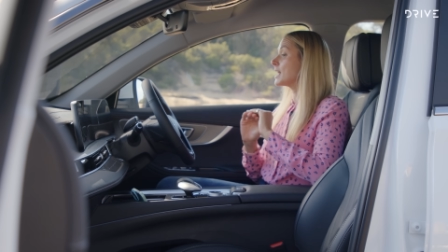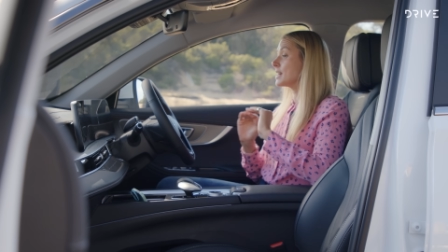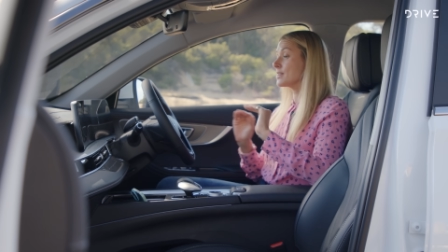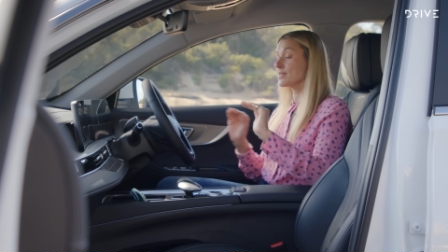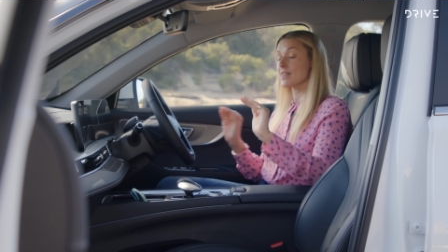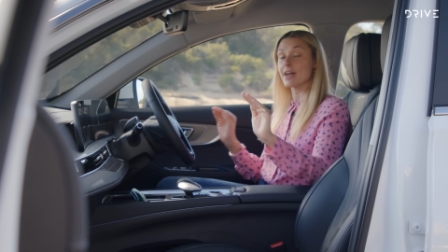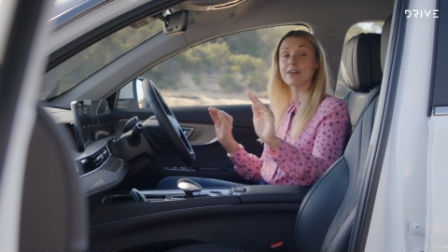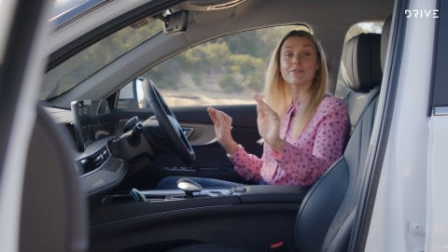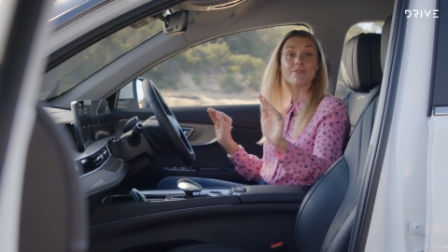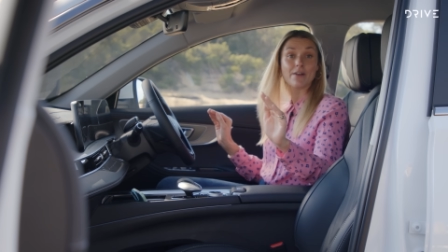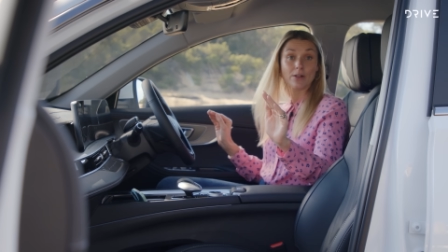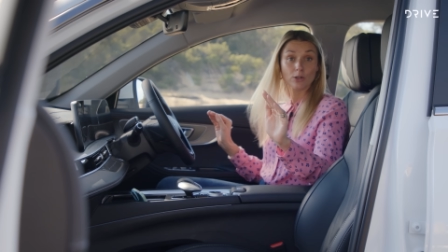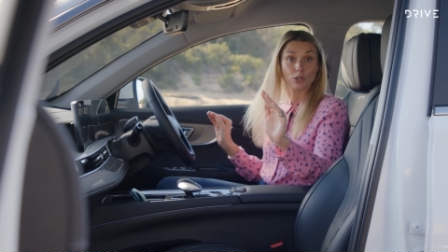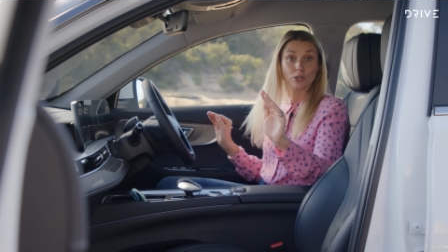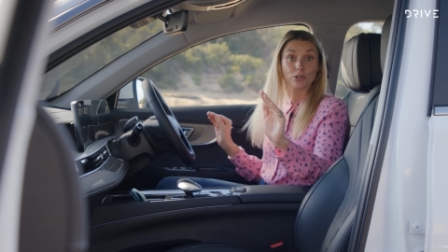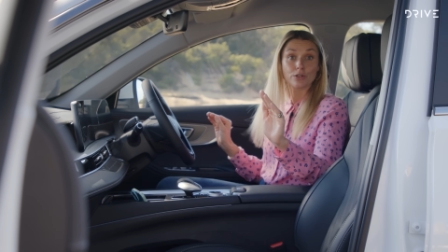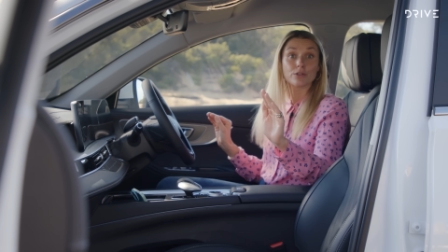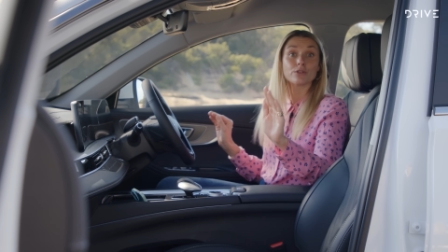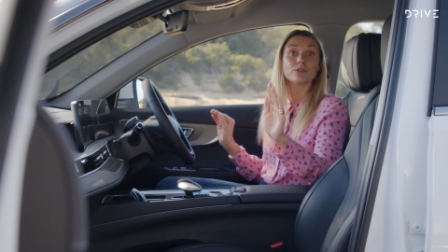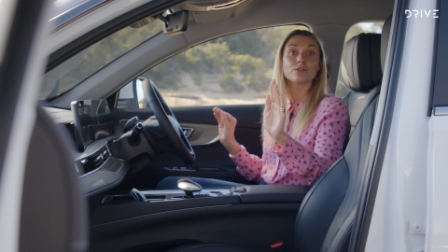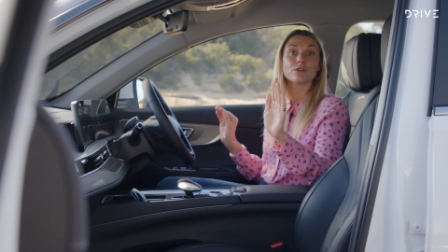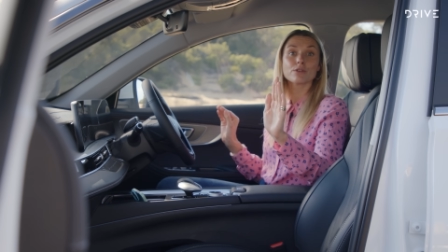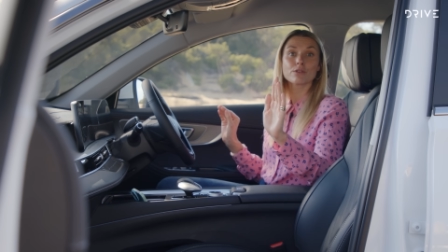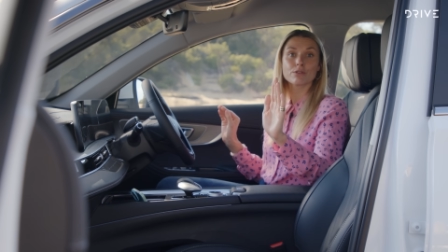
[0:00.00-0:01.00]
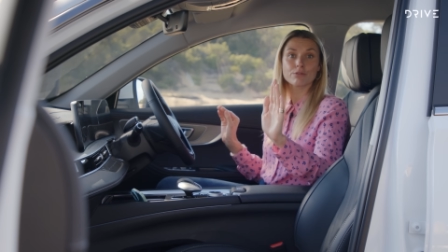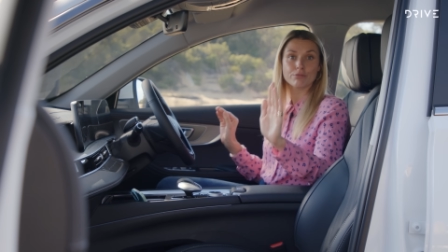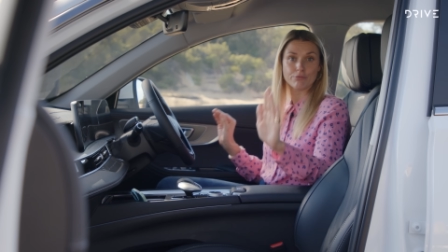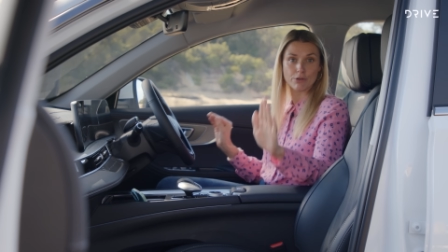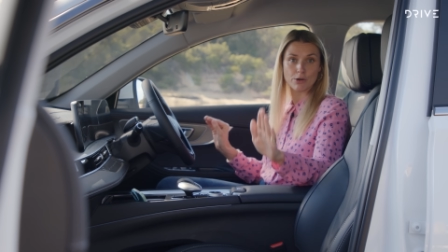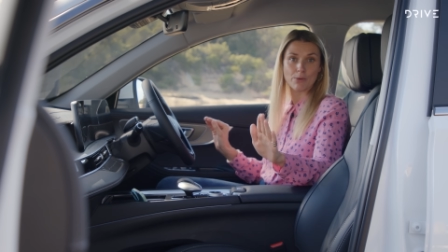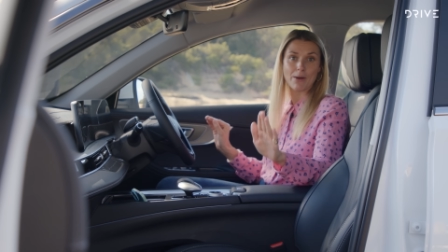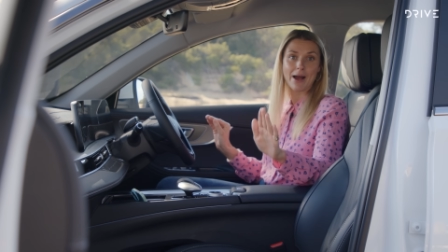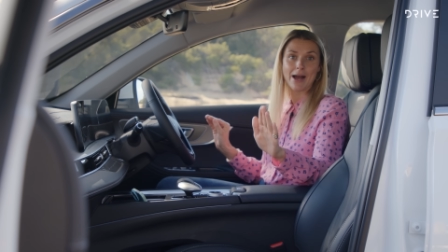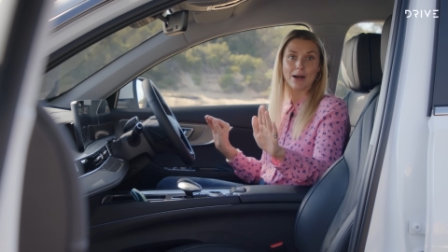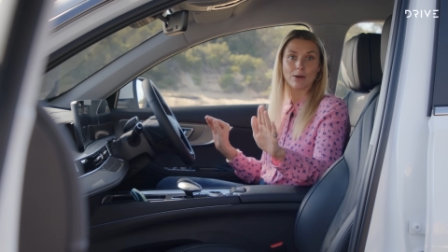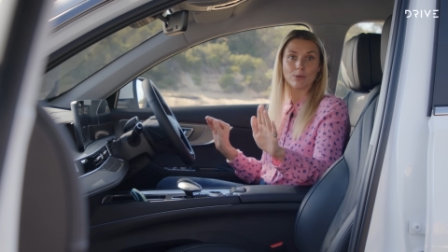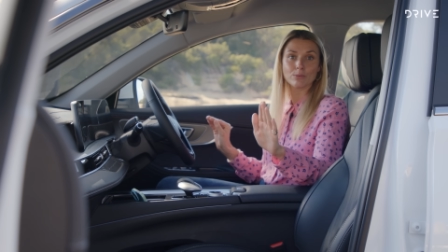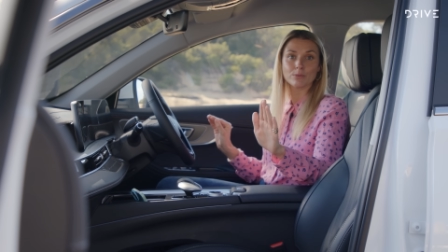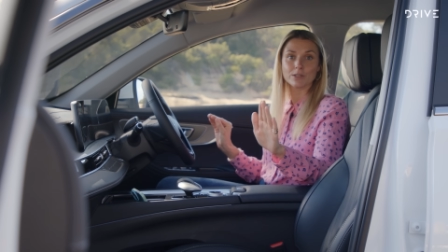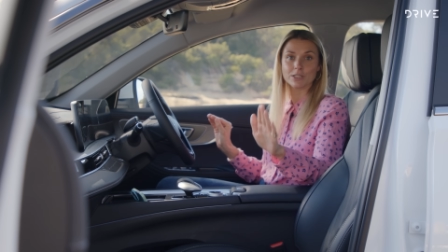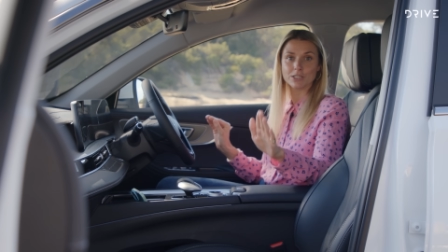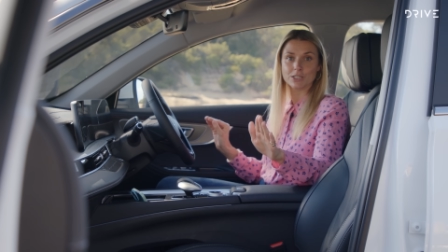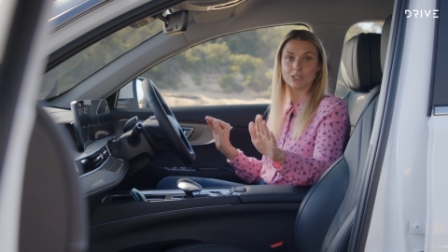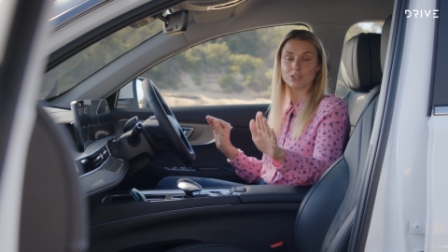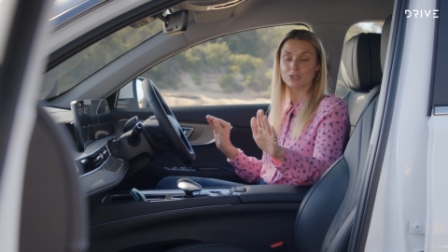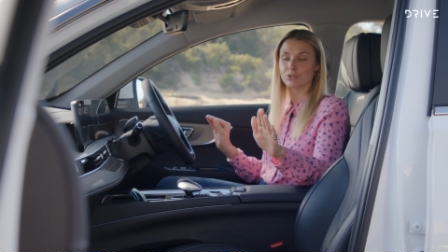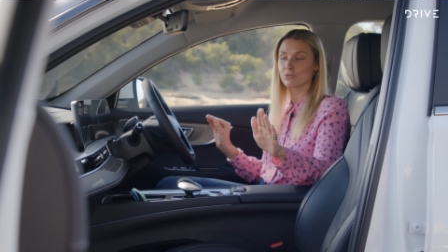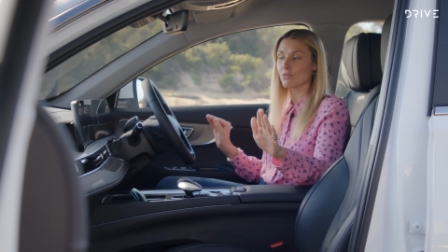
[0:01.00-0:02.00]
they felt good throughout,
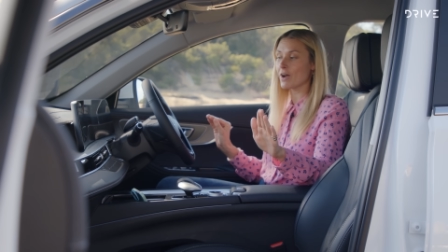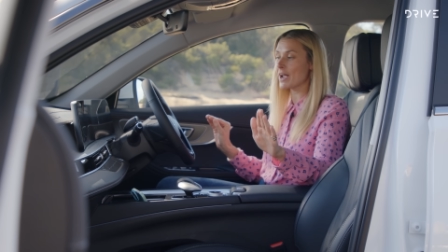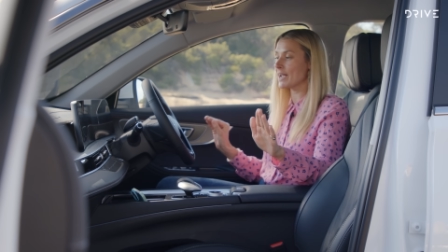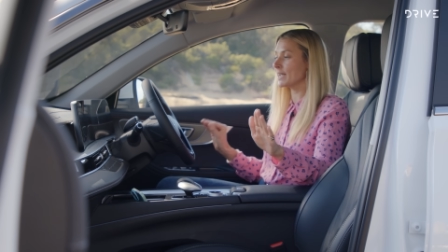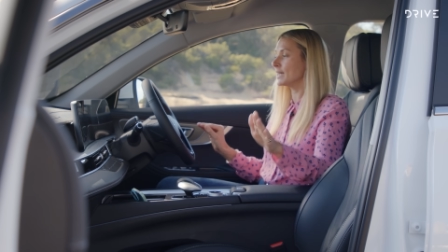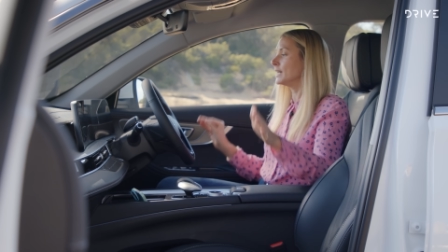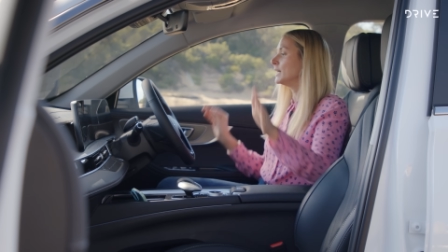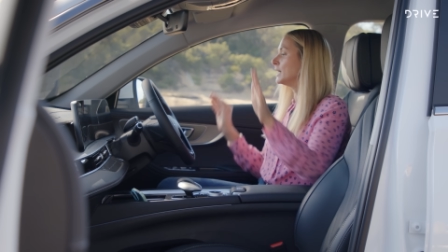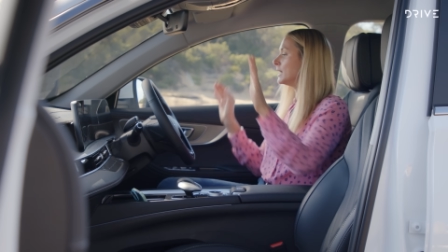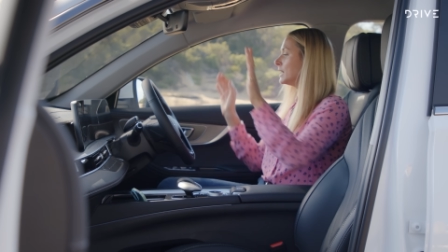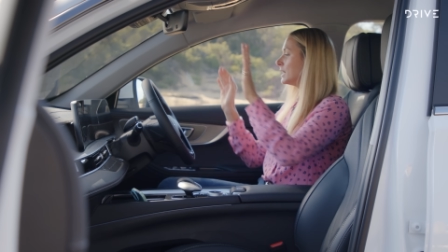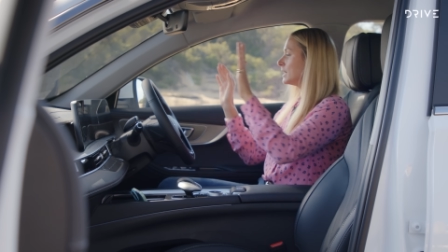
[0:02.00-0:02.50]
which is great.